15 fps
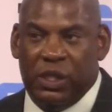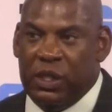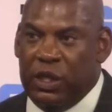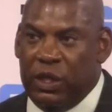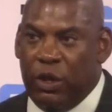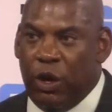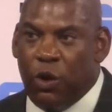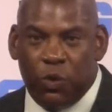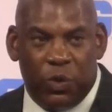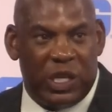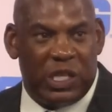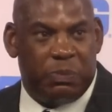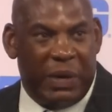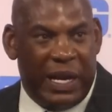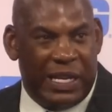no
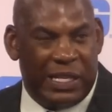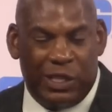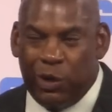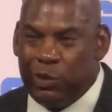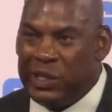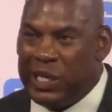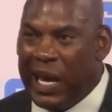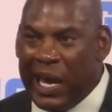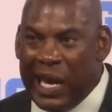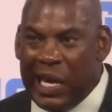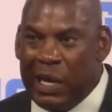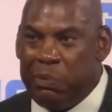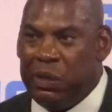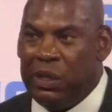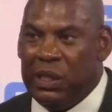wristbands, no
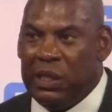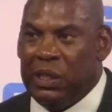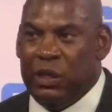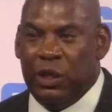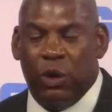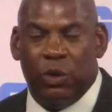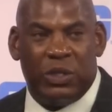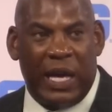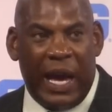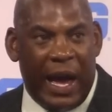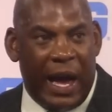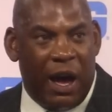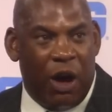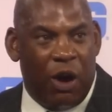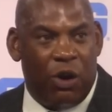tape, no
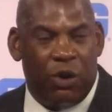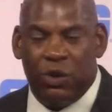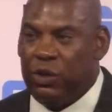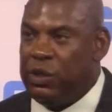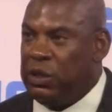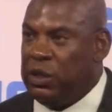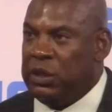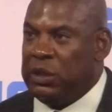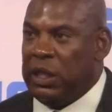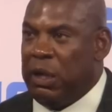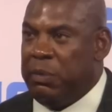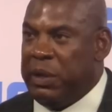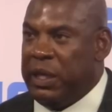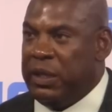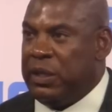towel. I
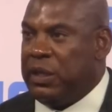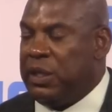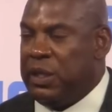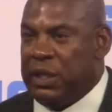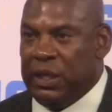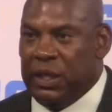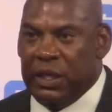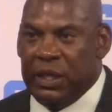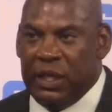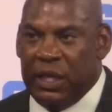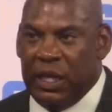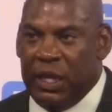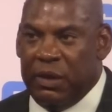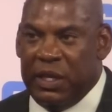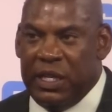mean,
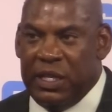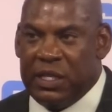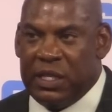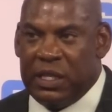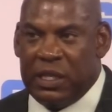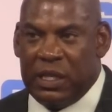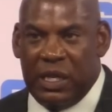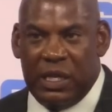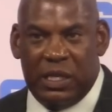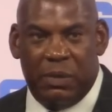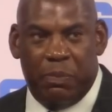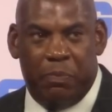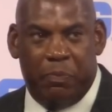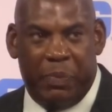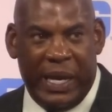uh, he's as, as
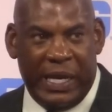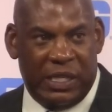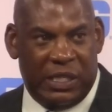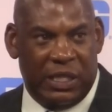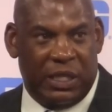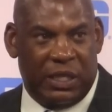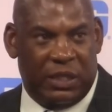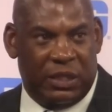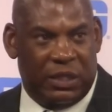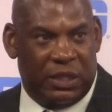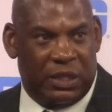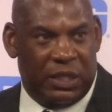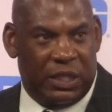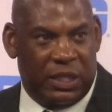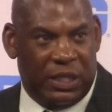basic
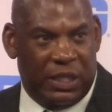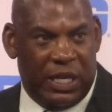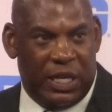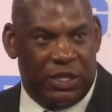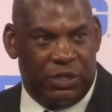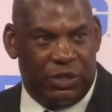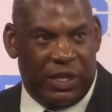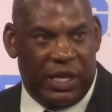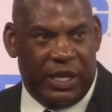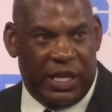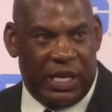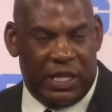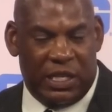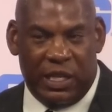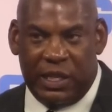as,
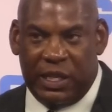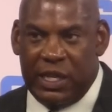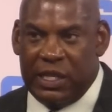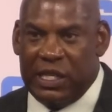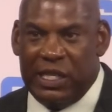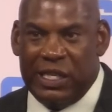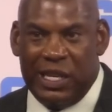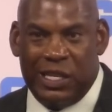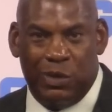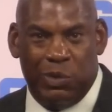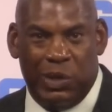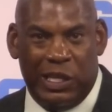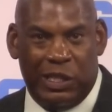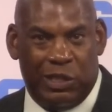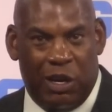as it gets. He doesn't
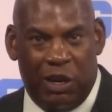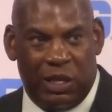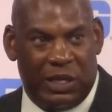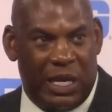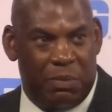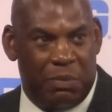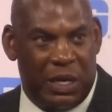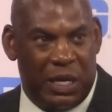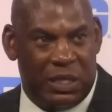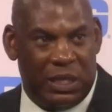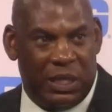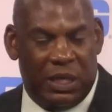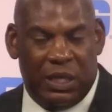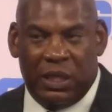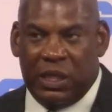really talk that much.
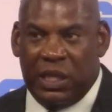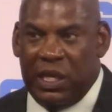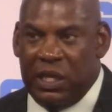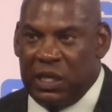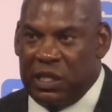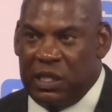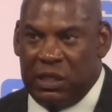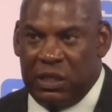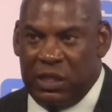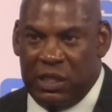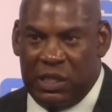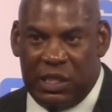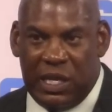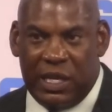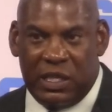He just,
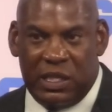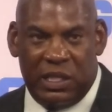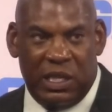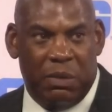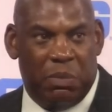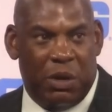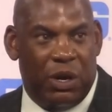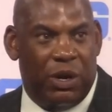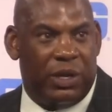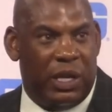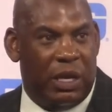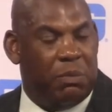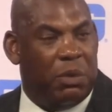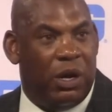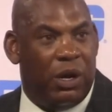it's like see ball,
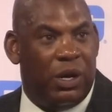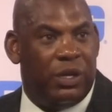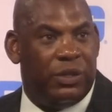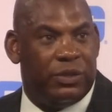get ball.